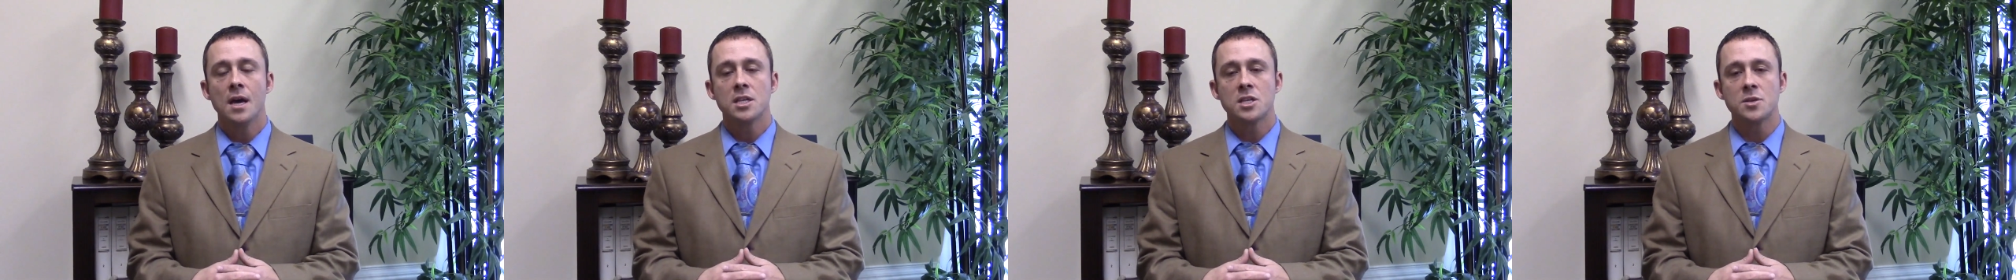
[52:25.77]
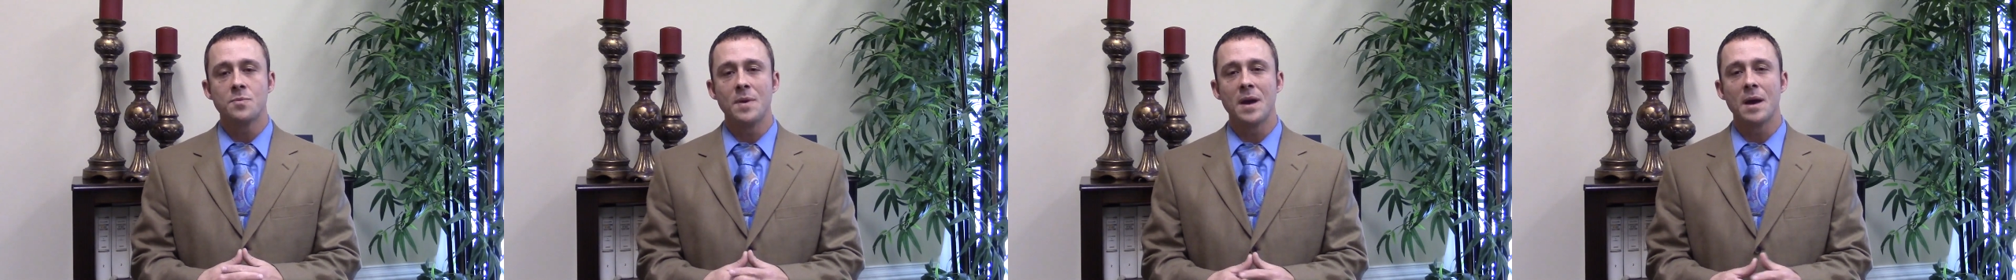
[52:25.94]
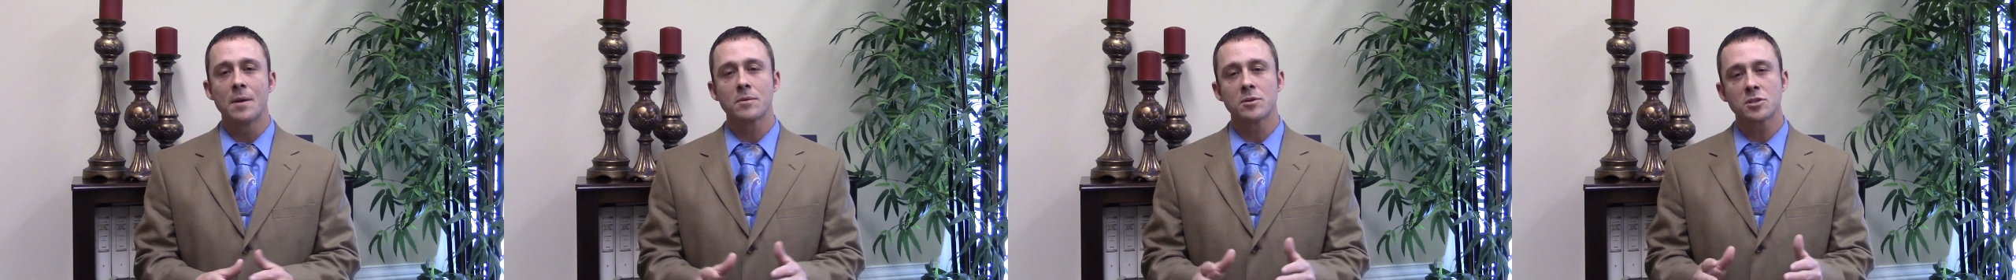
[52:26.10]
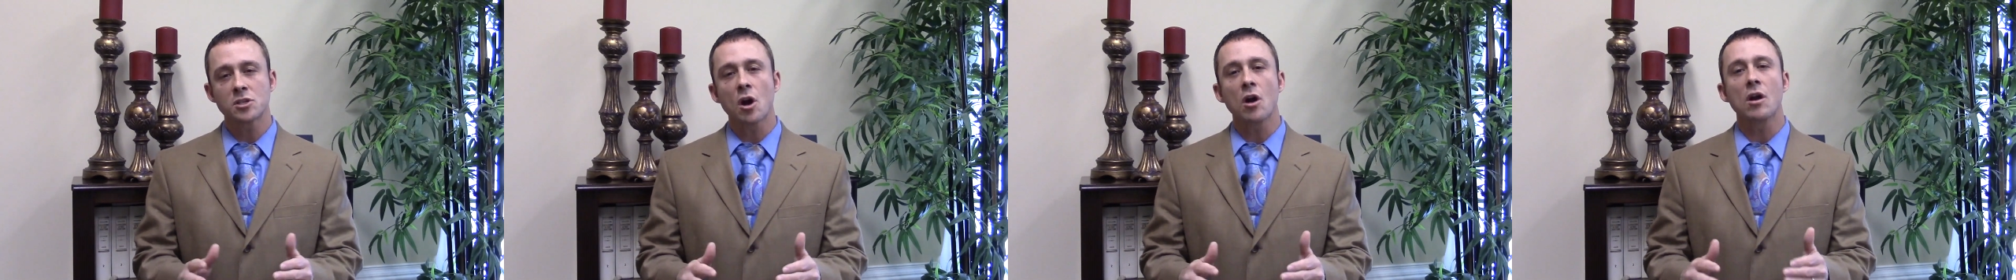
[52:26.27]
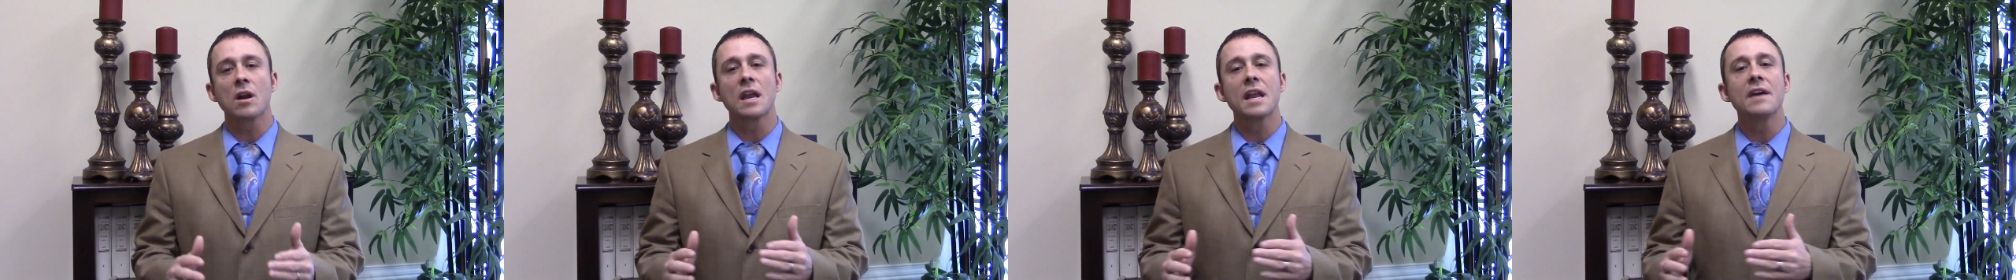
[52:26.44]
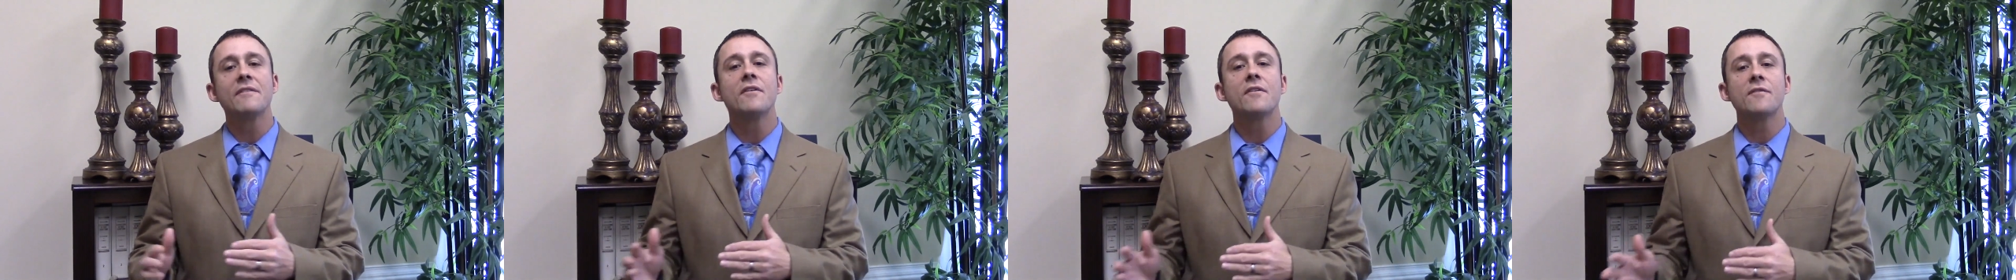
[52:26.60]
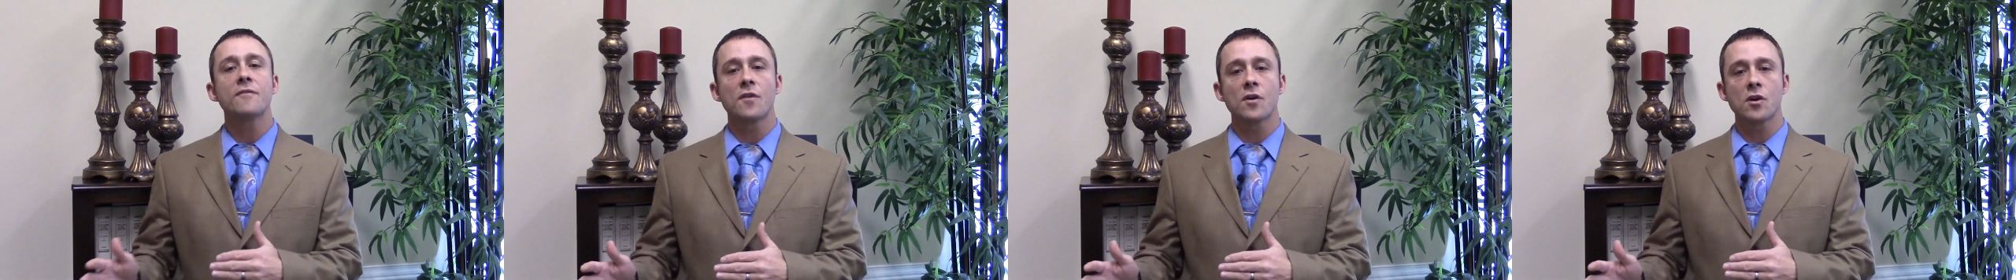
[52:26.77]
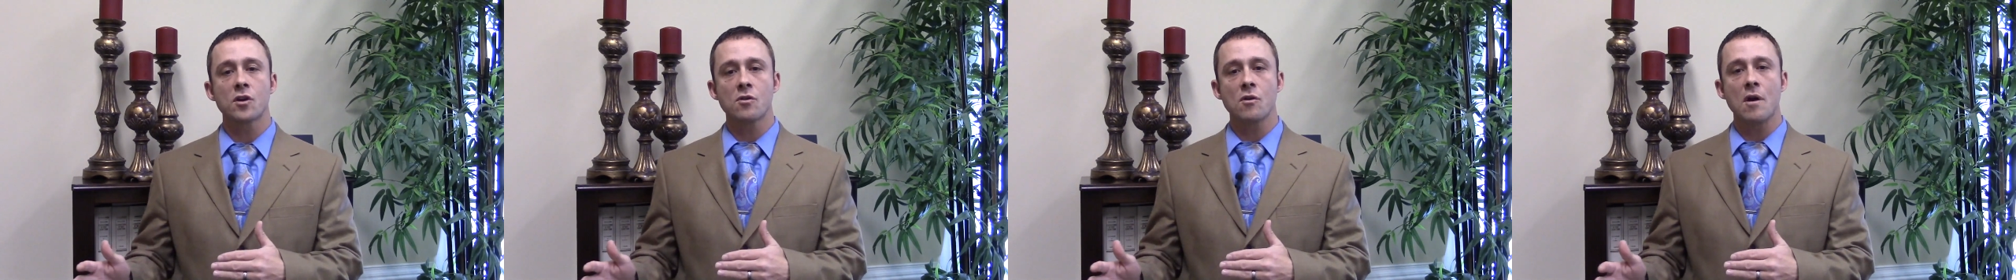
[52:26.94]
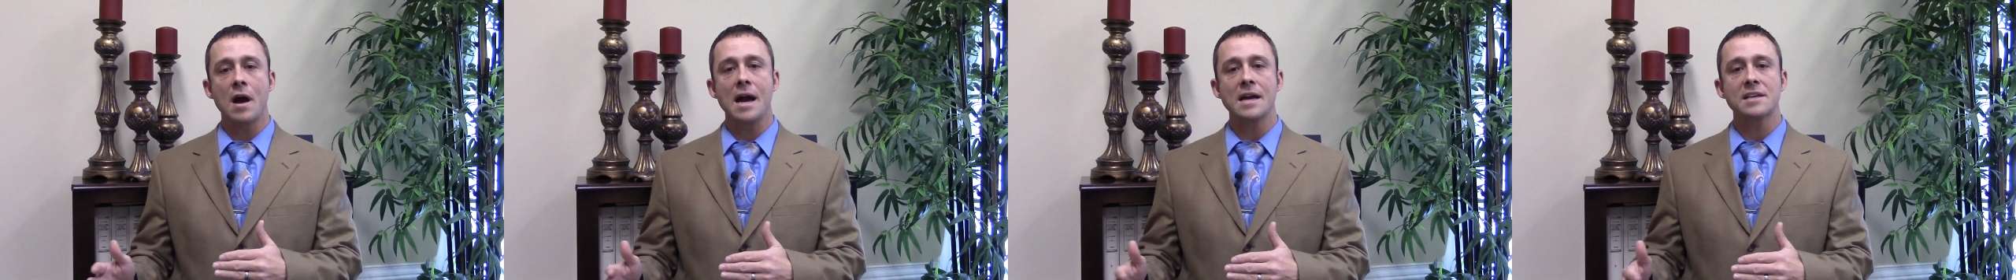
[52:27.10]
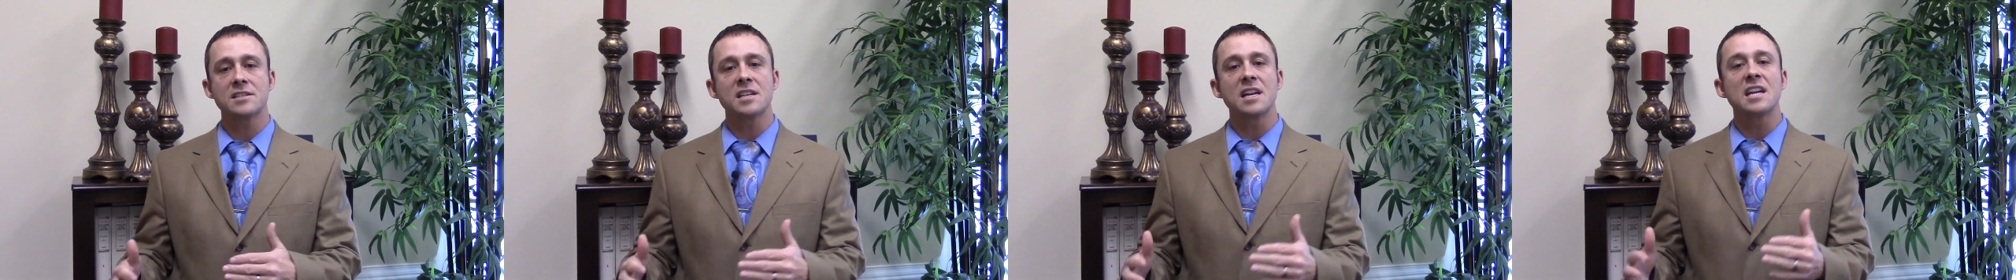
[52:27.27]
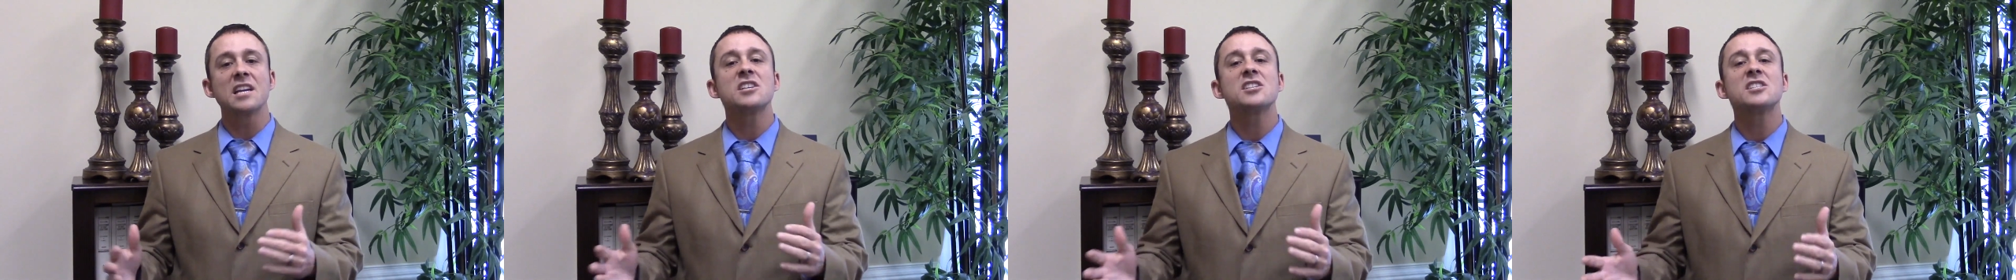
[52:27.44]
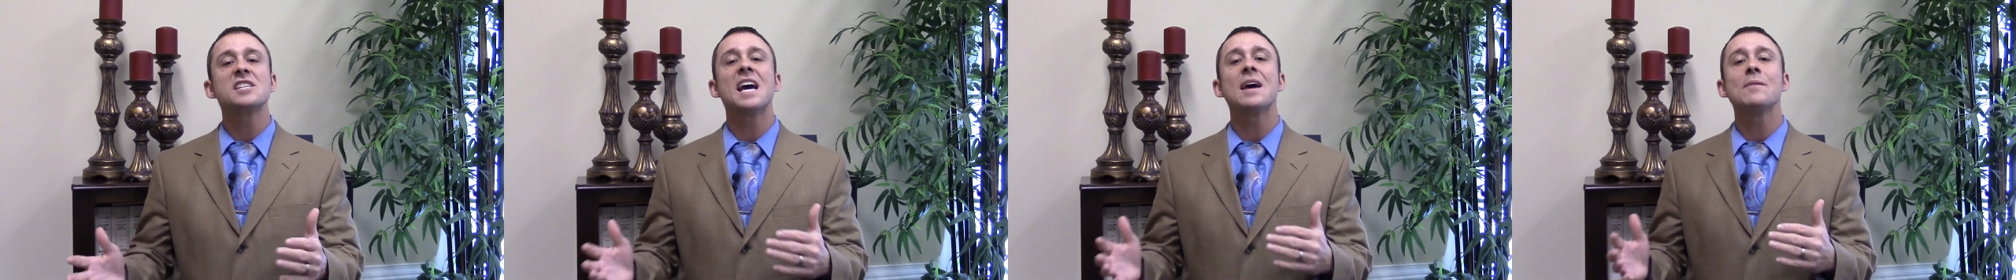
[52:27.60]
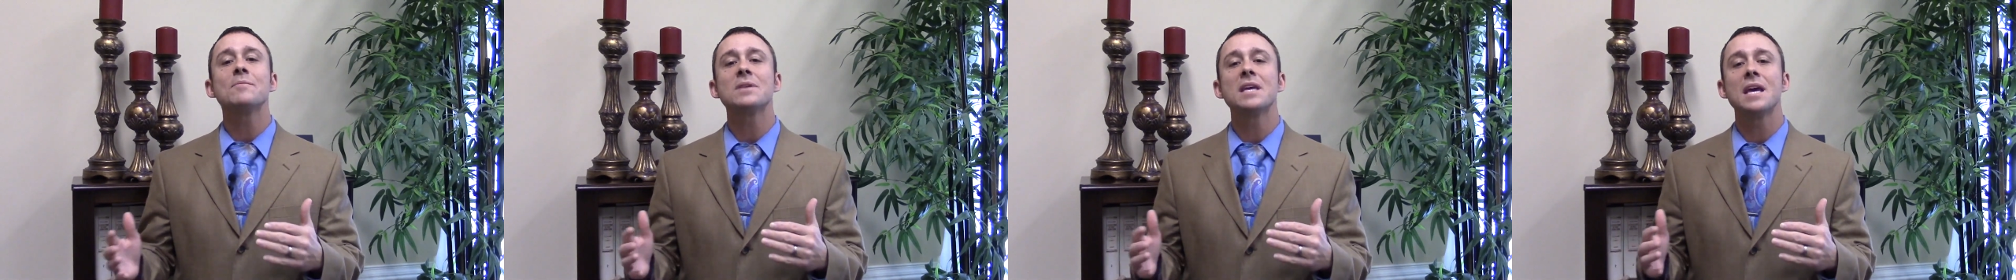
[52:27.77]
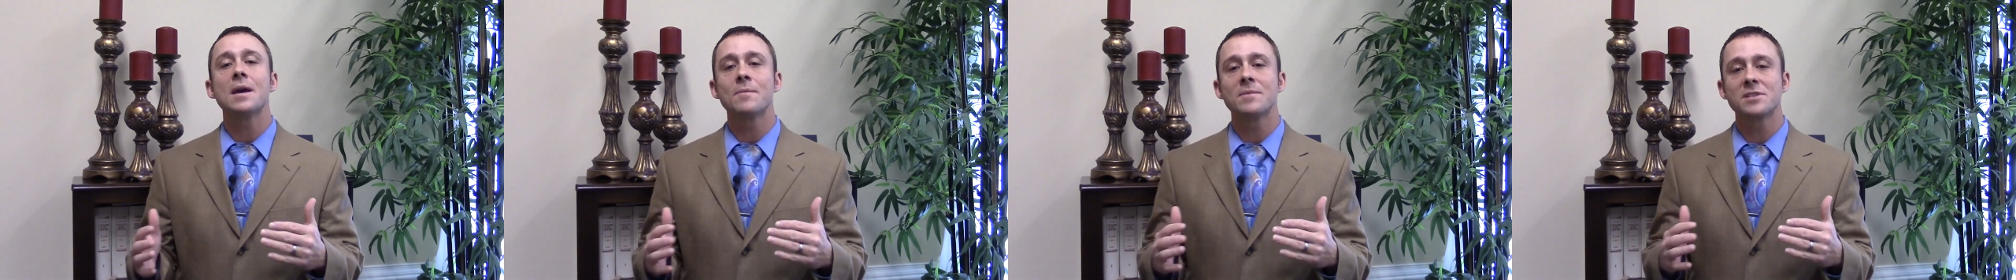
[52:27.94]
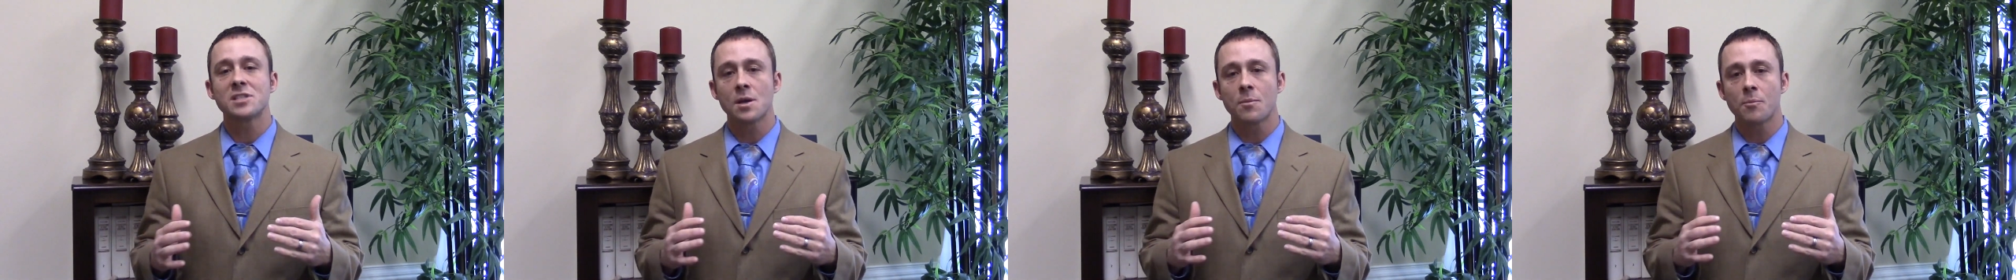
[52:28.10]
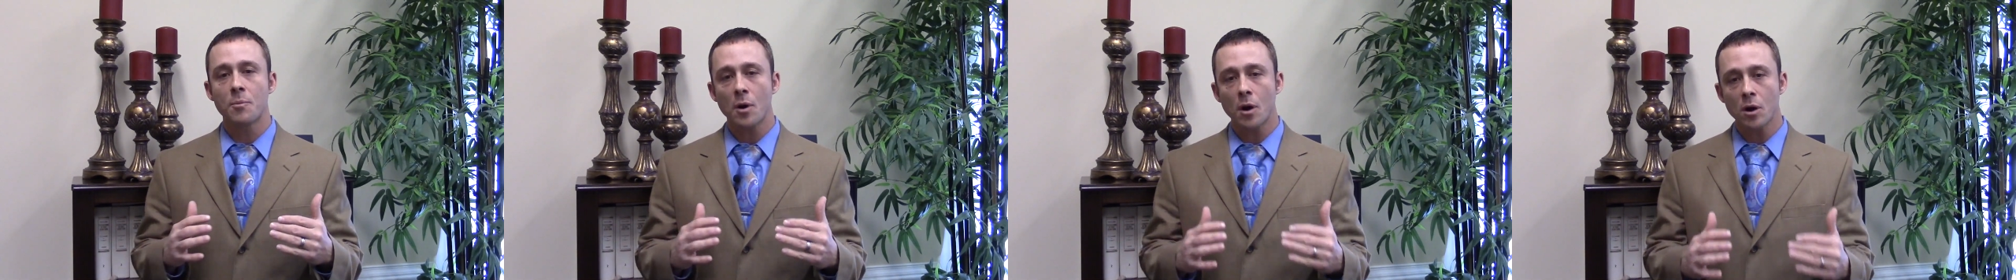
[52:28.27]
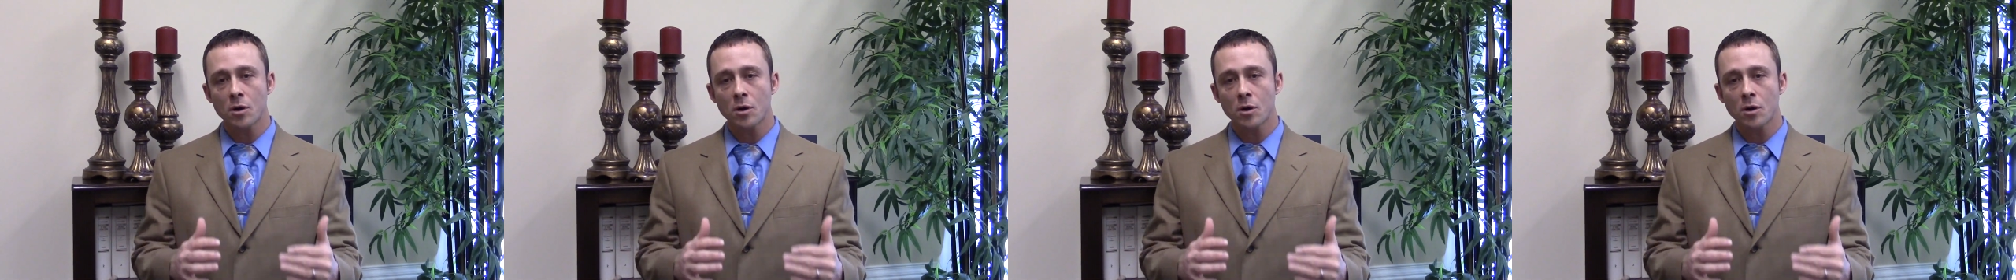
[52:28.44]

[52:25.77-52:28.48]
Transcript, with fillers: to be able to start living for Christ and accept Him as a